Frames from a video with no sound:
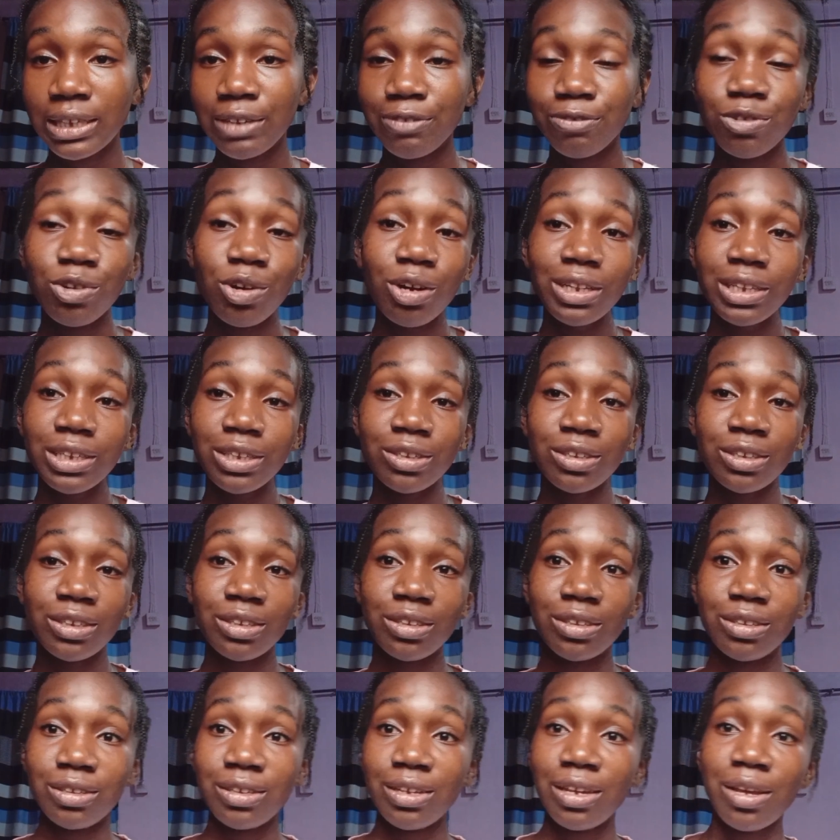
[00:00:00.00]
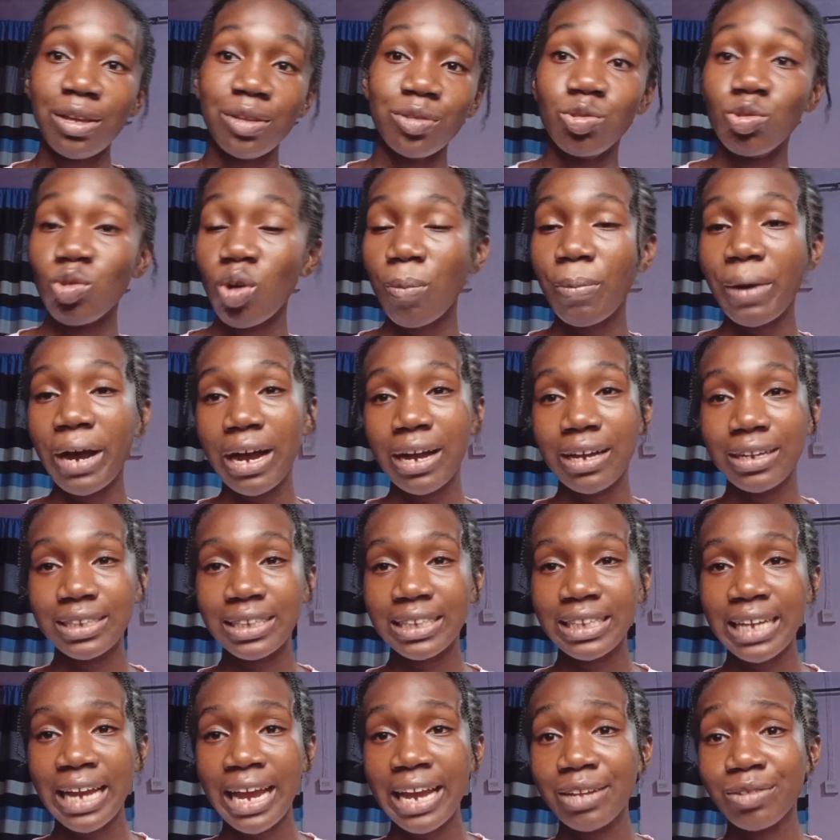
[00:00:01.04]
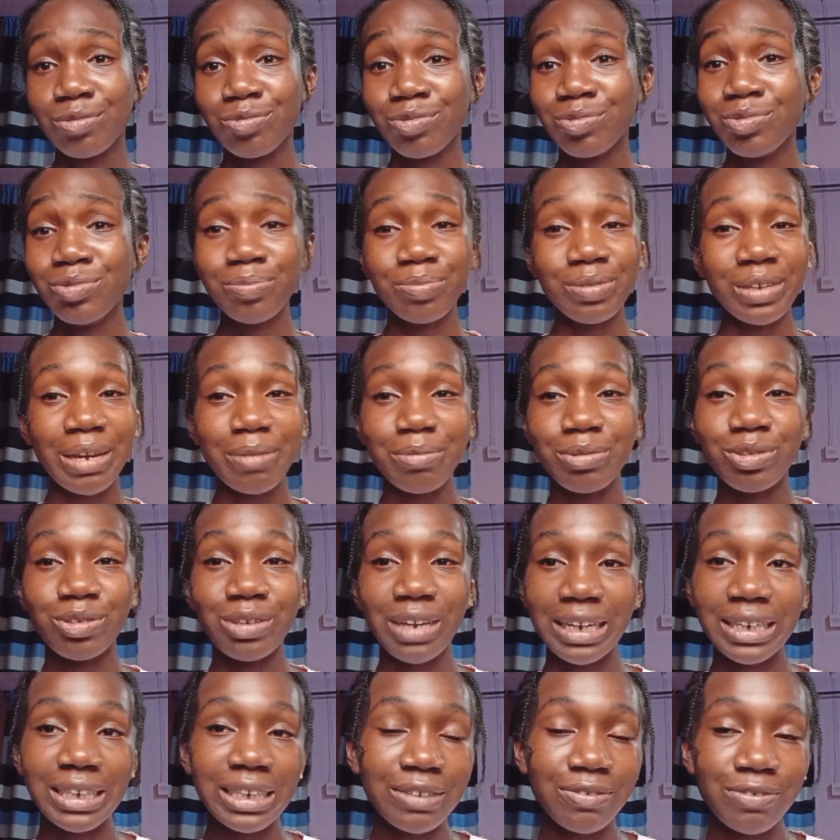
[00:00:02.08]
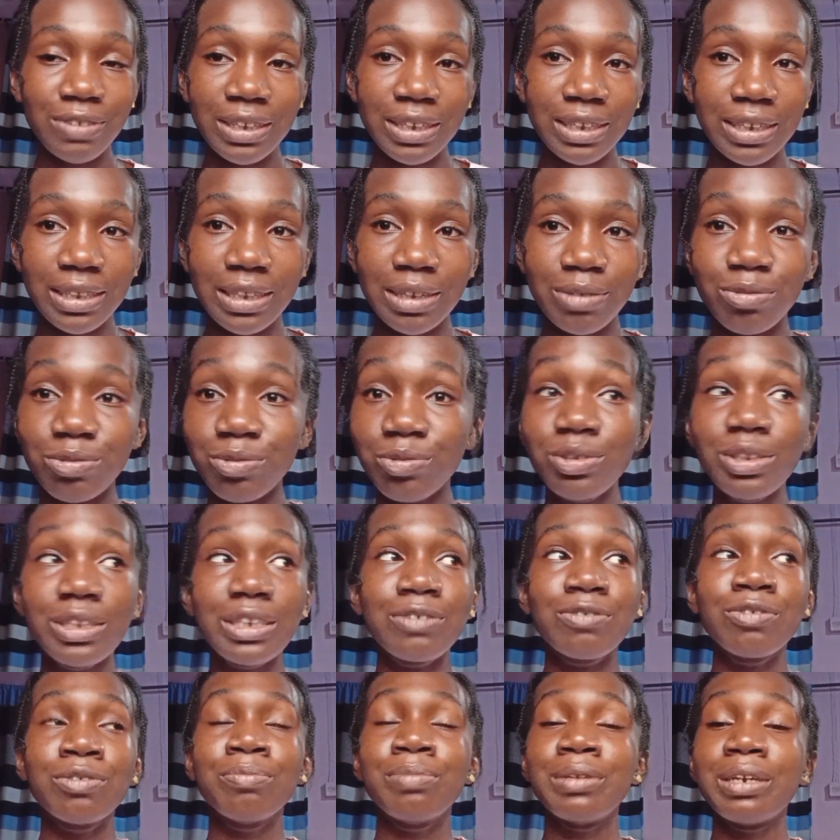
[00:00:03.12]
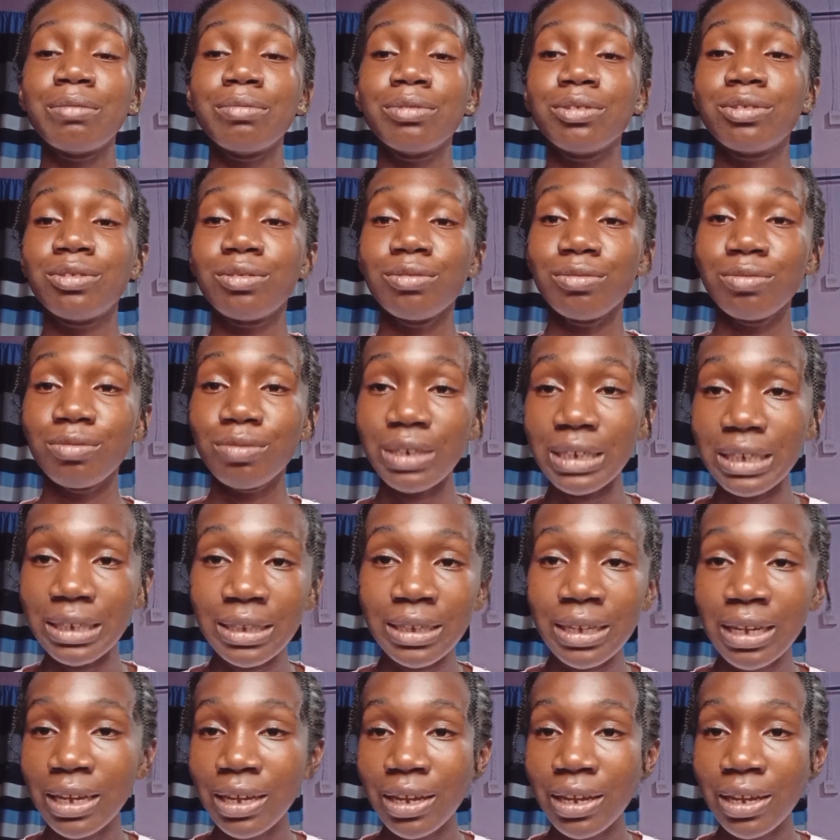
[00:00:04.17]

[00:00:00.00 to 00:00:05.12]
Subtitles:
If God is not by our side, we won't be able to achieve anything. We won't even be able to read.